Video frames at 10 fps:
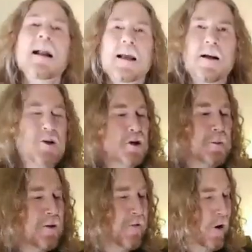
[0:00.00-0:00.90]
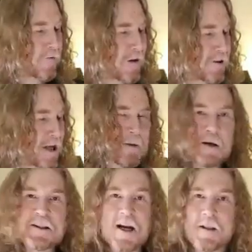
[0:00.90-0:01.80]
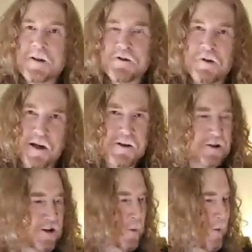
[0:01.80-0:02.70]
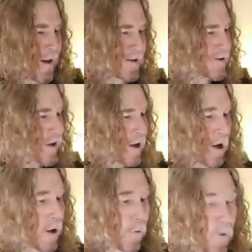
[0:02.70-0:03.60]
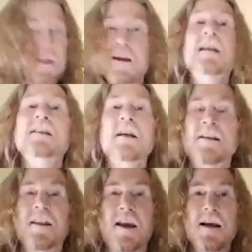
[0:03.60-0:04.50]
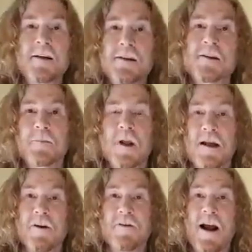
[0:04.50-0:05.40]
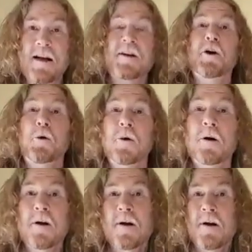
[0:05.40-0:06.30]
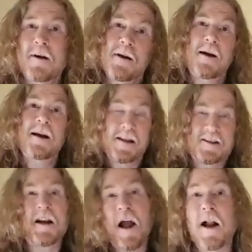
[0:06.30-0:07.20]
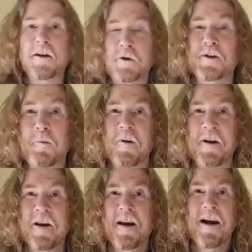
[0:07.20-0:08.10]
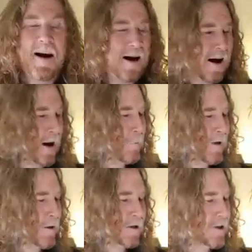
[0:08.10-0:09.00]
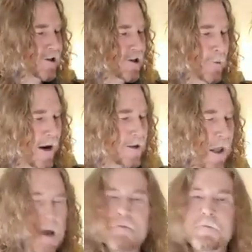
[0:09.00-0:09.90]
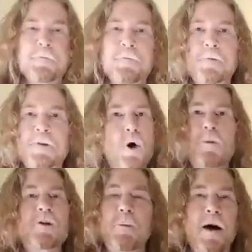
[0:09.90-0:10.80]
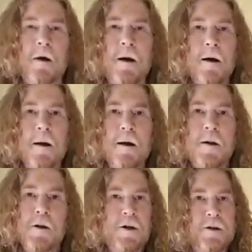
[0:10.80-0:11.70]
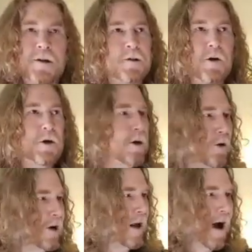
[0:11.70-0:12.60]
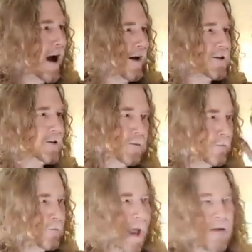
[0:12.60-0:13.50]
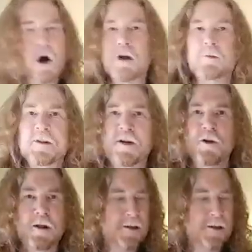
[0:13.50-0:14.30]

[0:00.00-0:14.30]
I've told you before, I've never stepped outside this relationship, and that's one of the easiest things that I've ever had to do, is to not do something, because it just makes life so much better. You can just look at you in the eye and just have 100% trust.